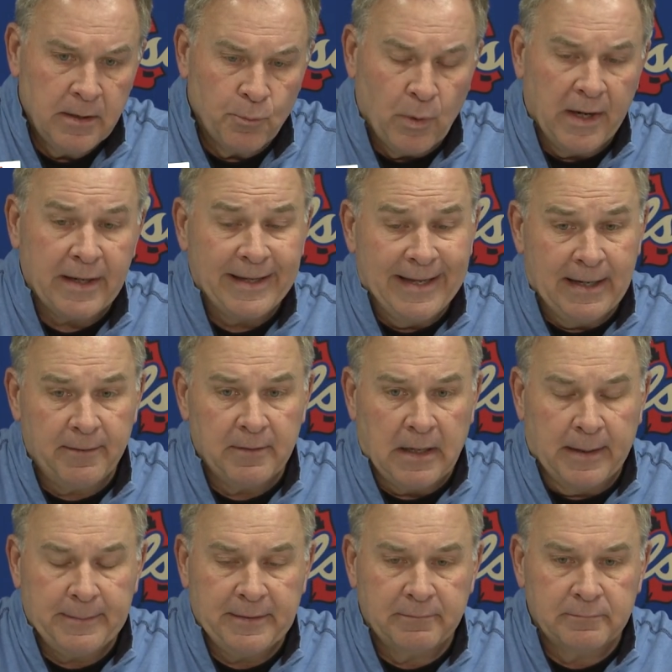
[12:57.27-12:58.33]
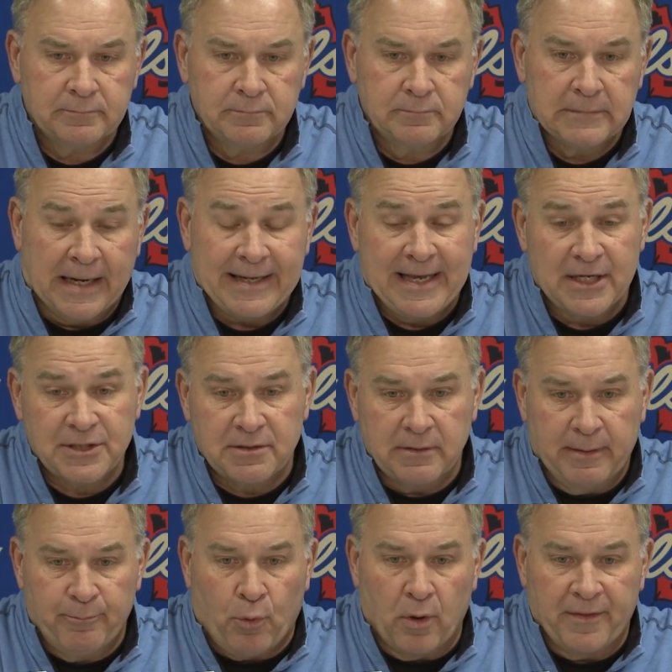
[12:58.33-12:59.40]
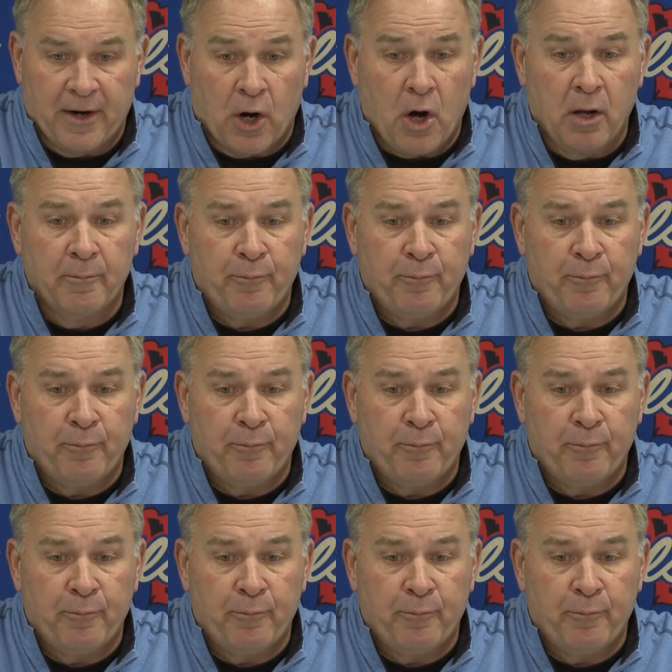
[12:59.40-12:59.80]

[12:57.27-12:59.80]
Well, yeah, I guess important. They're all